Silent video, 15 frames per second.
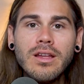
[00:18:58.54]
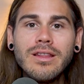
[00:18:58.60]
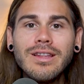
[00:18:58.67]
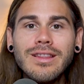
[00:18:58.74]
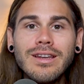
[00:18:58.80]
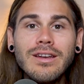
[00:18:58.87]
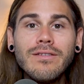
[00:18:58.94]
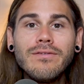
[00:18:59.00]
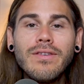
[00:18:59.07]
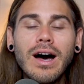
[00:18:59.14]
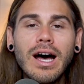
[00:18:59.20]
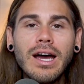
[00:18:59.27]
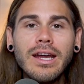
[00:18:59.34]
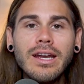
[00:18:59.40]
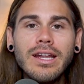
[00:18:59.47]
That the
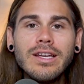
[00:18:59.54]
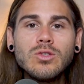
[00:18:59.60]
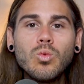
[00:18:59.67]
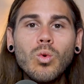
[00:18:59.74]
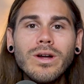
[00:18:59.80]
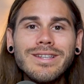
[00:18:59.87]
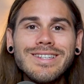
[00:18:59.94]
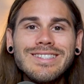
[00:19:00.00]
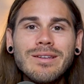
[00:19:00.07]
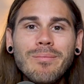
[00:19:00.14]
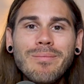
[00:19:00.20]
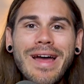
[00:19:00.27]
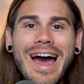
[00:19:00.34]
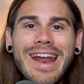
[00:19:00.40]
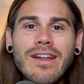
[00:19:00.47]
divine is wanting to
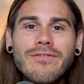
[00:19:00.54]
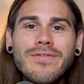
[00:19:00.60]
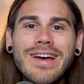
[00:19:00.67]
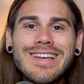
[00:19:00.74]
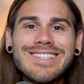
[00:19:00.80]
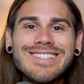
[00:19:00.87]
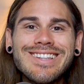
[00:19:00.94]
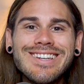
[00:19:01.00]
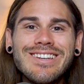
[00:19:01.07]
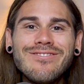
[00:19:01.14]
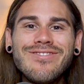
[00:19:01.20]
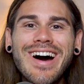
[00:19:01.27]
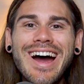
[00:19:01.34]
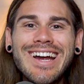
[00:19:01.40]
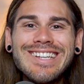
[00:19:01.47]
manifest the
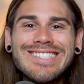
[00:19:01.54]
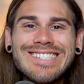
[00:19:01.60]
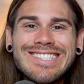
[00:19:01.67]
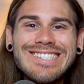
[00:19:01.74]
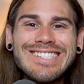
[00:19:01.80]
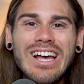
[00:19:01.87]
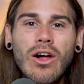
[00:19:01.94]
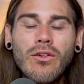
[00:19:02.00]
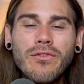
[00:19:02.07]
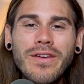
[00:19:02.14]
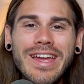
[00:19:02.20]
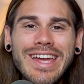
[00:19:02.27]
divine's self